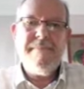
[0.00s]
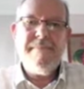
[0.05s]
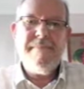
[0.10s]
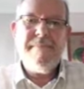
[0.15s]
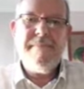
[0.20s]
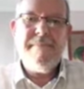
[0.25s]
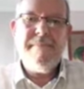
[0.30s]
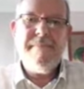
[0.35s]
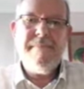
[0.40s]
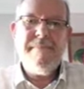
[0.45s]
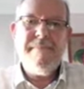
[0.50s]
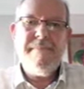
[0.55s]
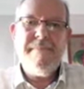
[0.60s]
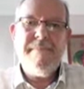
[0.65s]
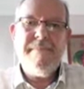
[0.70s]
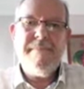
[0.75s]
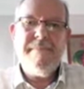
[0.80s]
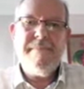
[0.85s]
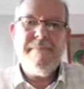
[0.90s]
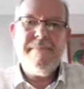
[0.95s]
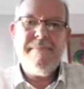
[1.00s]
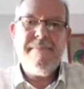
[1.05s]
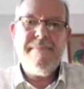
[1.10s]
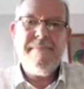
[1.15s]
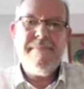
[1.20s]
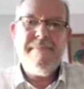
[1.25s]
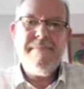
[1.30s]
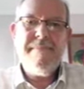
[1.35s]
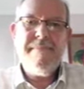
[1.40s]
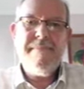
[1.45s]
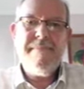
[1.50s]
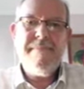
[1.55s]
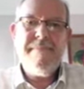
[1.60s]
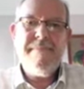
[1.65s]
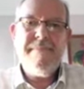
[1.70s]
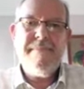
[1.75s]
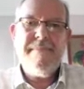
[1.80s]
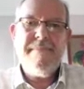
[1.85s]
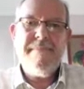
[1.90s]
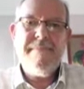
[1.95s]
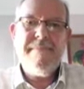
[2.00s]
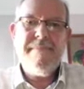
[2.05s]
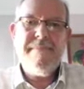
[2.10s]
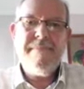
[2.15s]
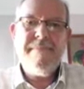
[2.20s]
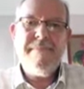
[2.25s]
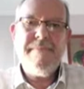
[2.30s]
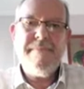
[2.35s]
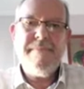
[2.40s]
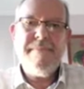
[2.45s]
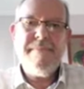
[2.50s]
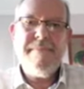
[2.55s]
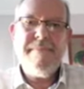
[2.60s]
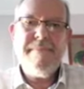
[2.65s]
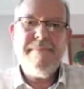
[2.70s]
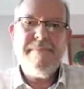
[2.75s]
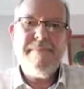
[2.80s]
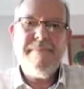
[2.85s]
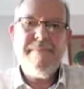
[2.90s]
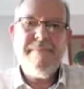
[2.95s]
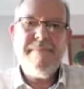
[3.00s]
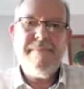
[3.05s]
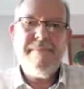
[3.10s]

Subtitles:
[no speech]